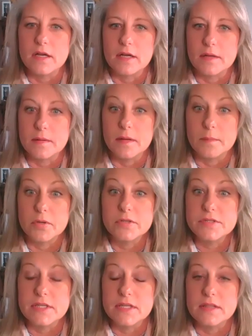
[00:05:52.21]
a, a
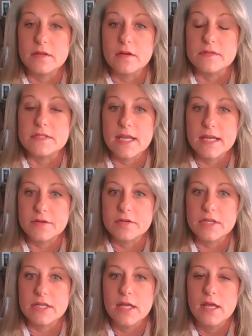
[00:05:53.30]
person in there of
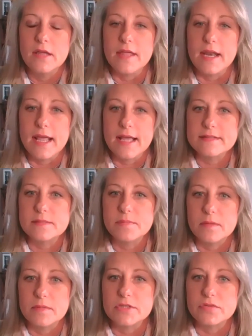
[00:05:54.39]
integrity that has the
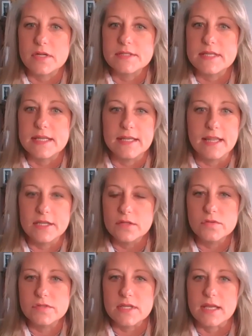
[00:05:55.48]
public trust and, like
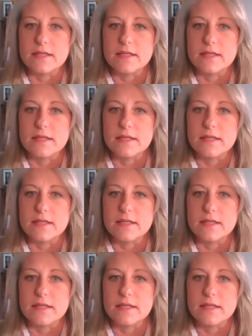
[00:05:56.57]
you said,